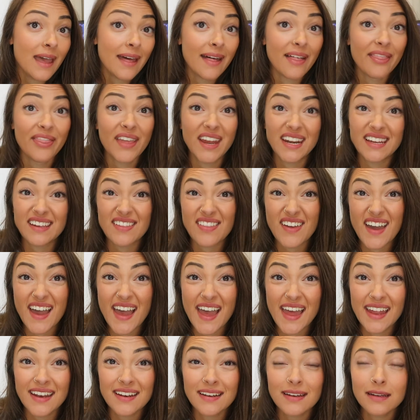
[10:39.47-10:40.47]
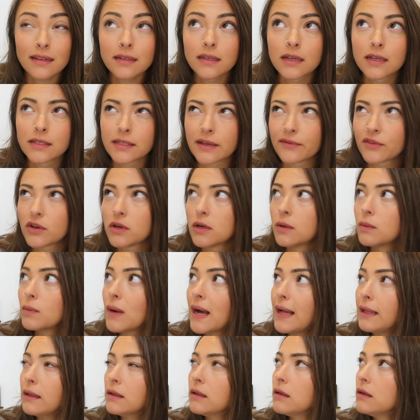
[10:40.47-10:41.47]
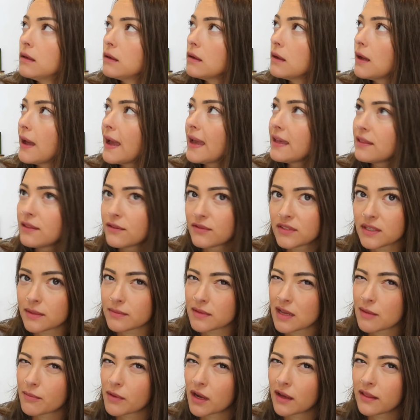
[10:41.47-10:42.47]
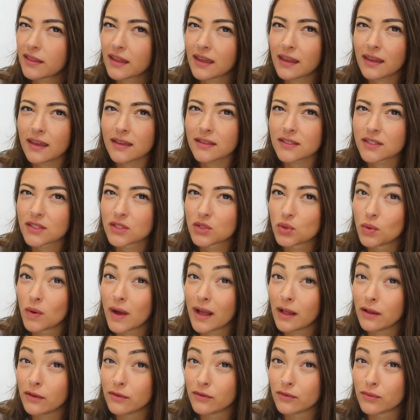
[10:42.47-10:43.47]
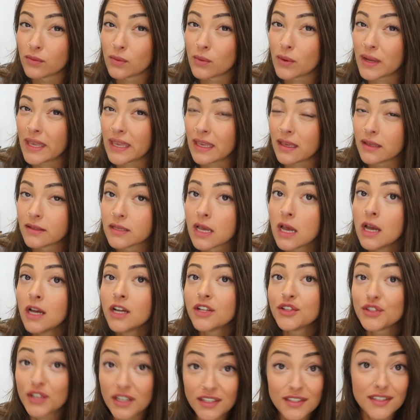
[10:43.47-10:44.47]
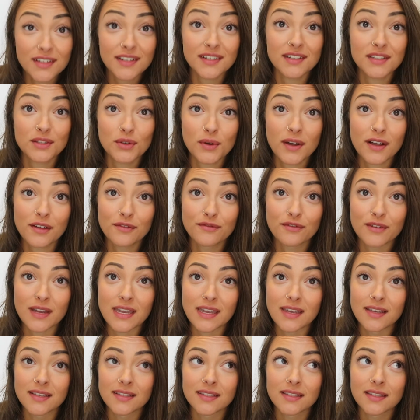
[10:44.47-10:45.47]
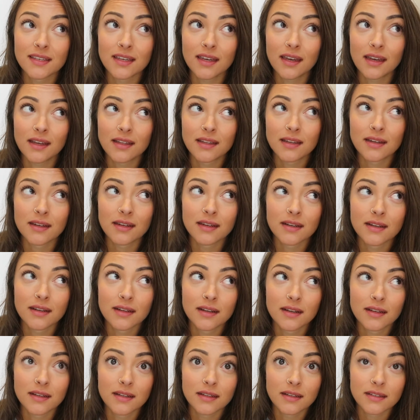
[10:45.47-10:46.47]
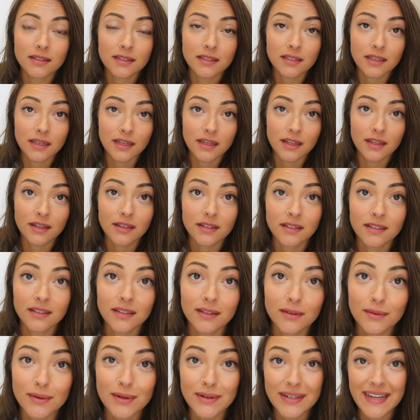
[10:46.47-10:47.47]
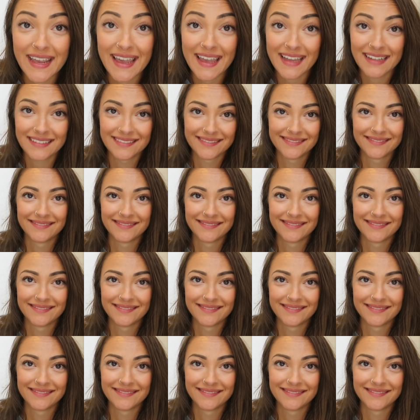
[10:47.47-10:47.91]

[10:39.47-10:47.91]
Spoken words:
And then at the end, because I've got, well, 8th of September, I think it's 12 weeks, just under 12 weeks to do all that.